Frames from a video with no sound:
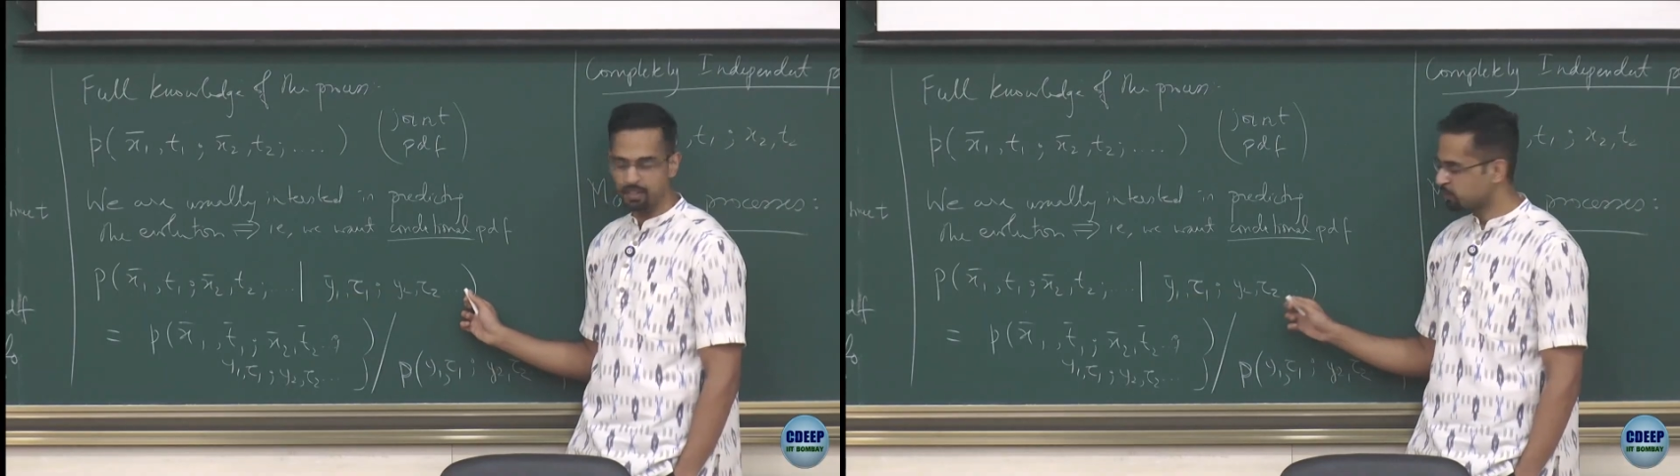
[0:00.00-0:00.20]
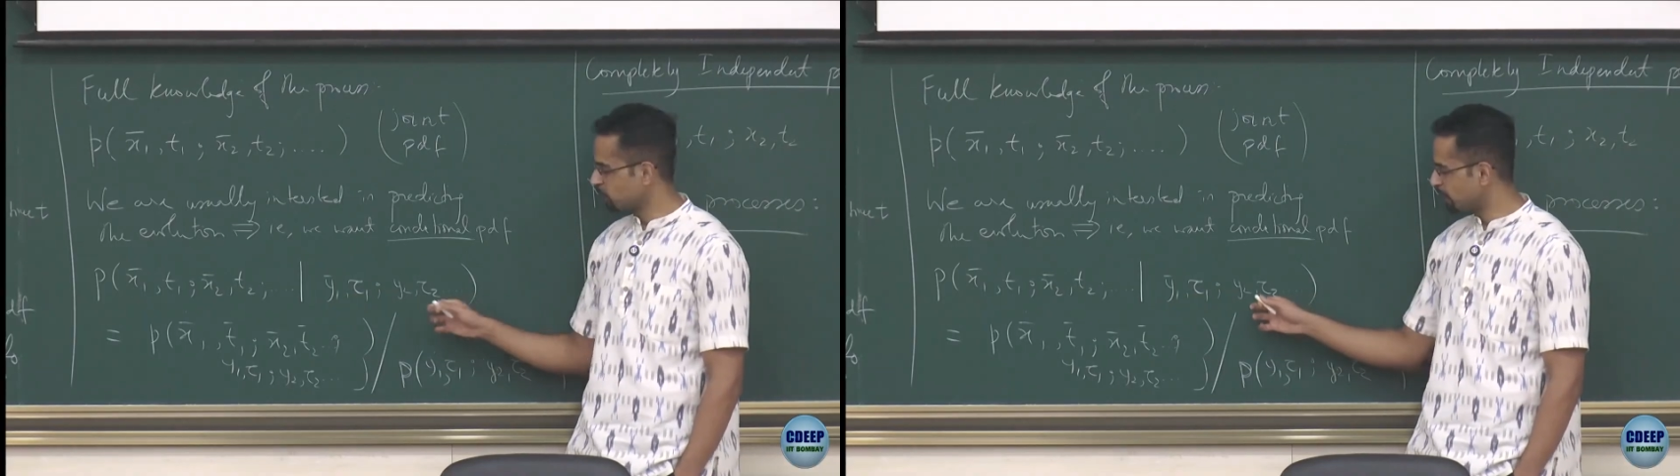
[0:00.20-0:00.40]

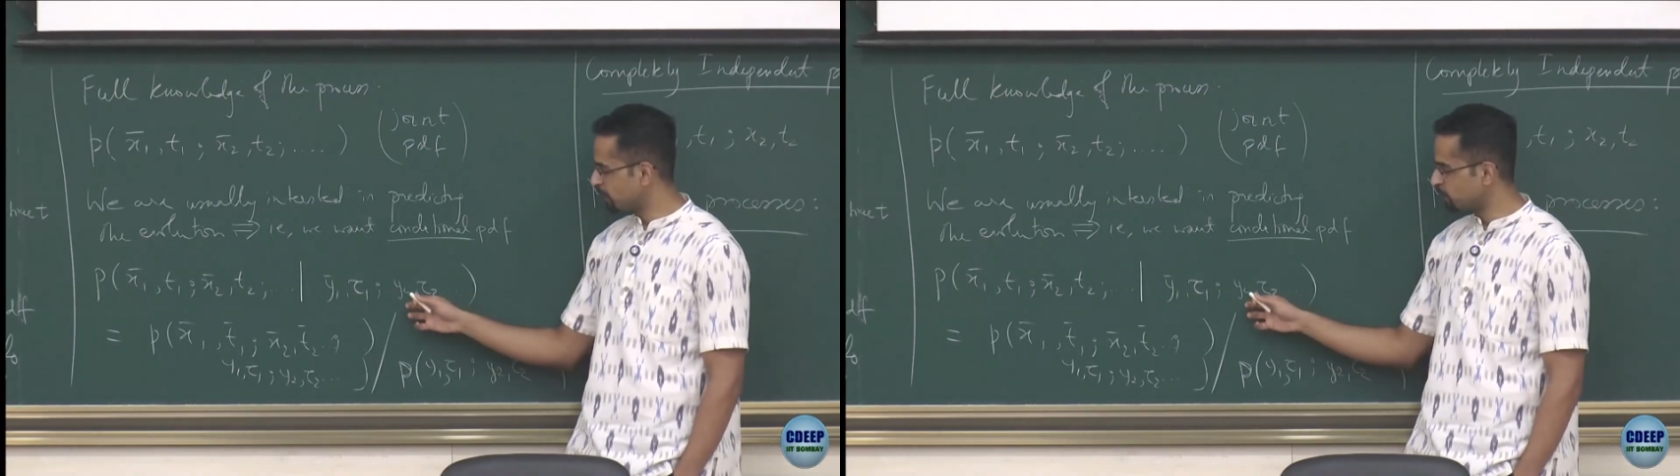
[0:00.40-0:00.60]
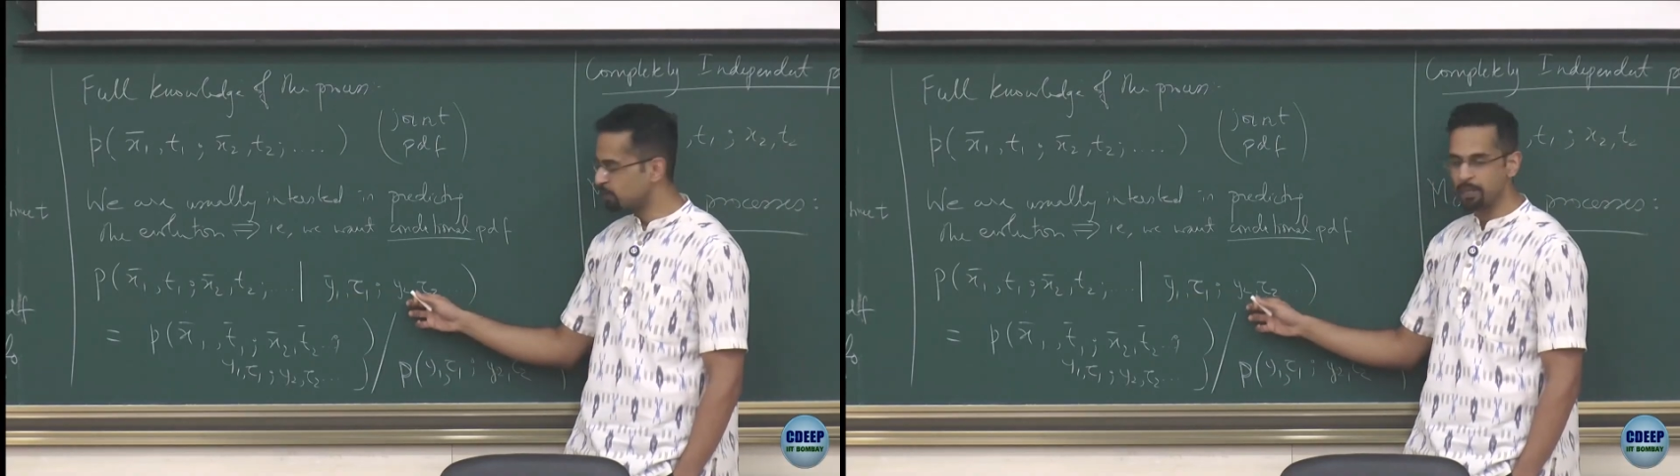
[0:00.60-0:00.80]
So
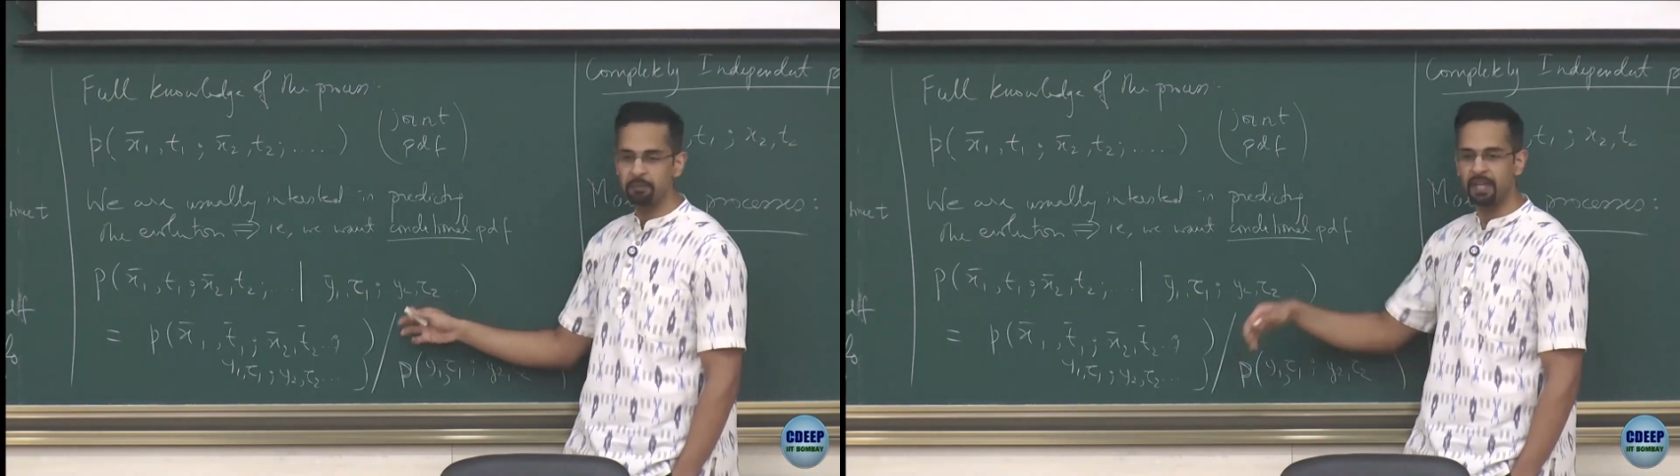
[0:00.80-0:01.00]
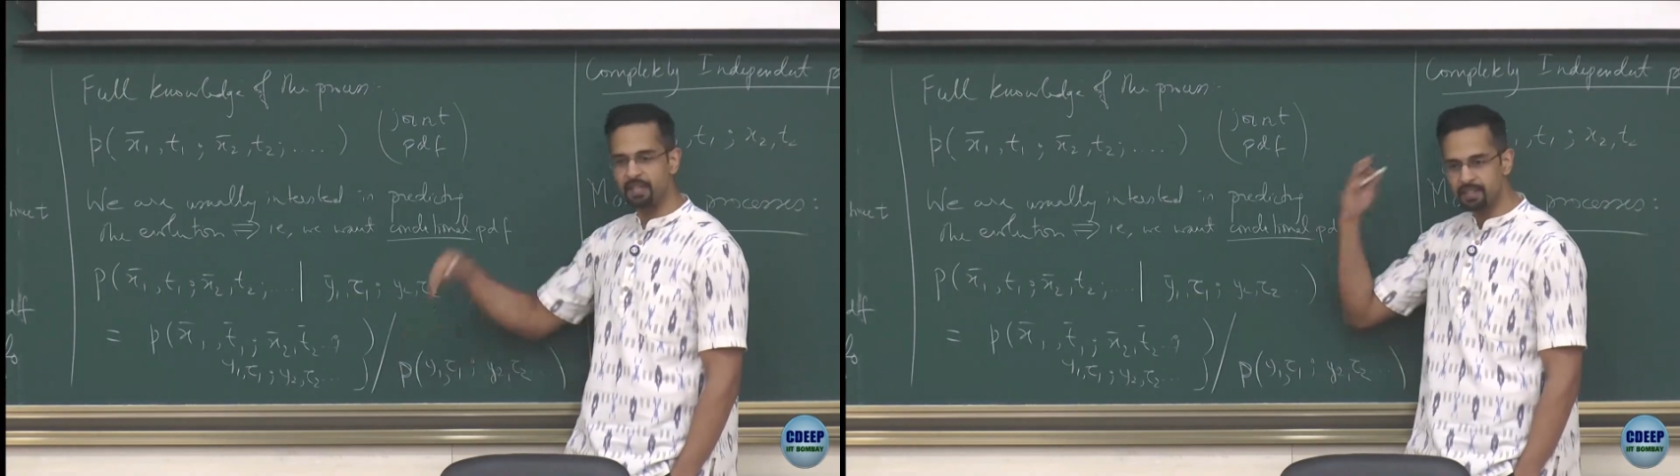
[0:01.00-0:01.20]
y2 can
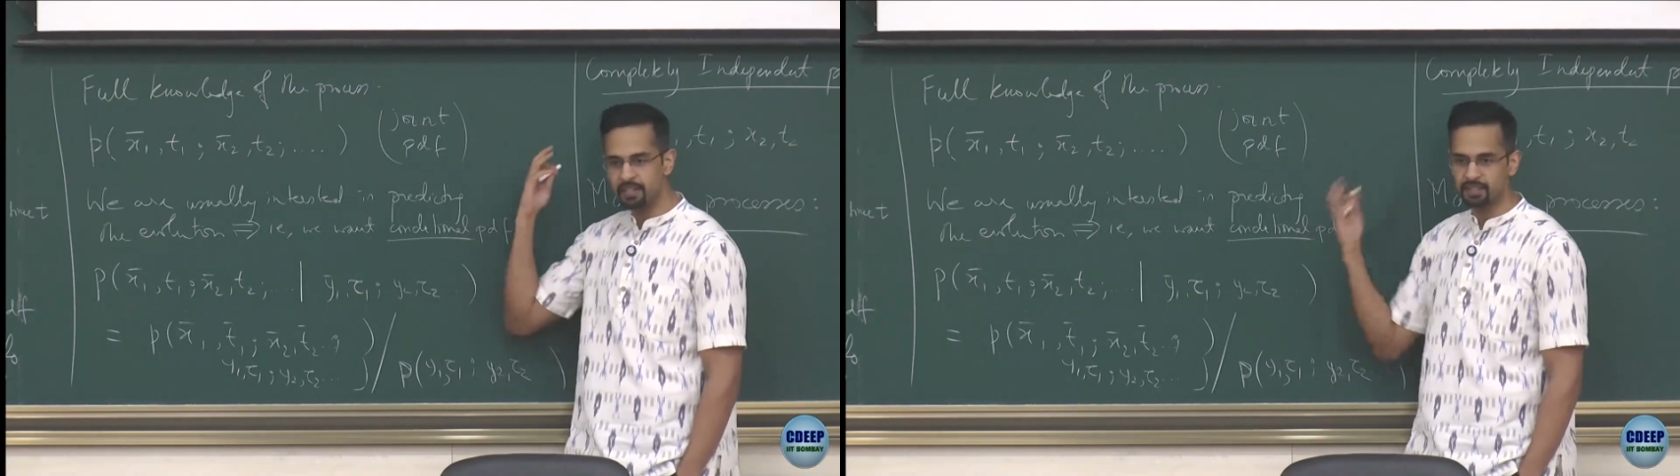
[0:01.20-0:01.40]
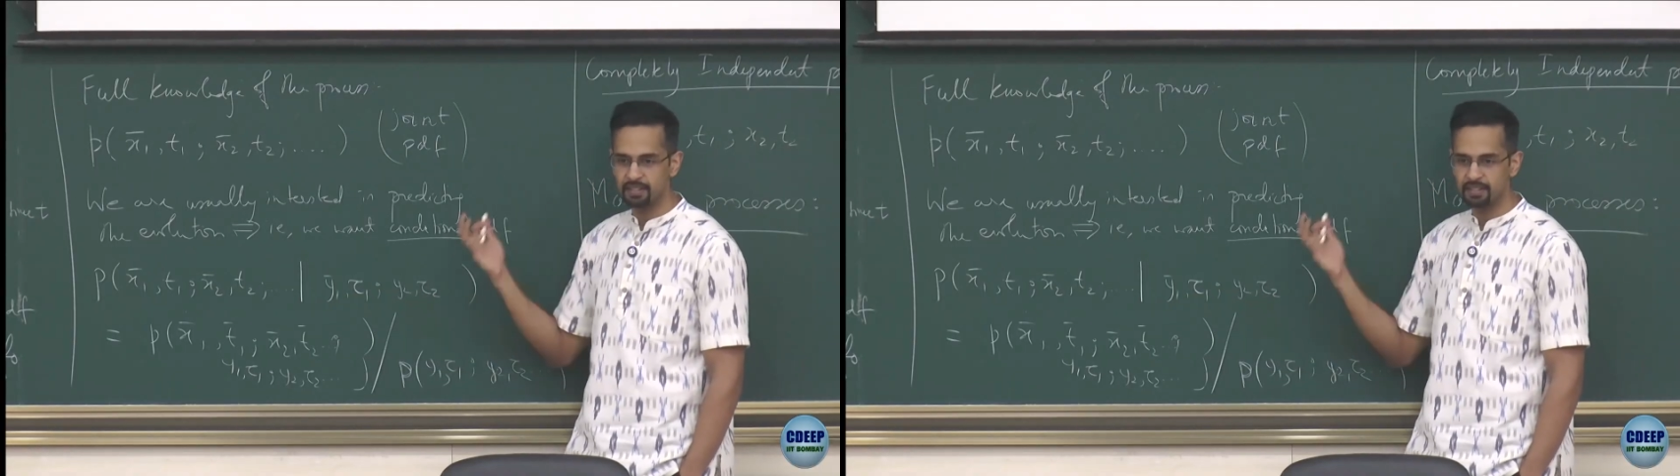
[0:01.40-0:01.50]
be anything.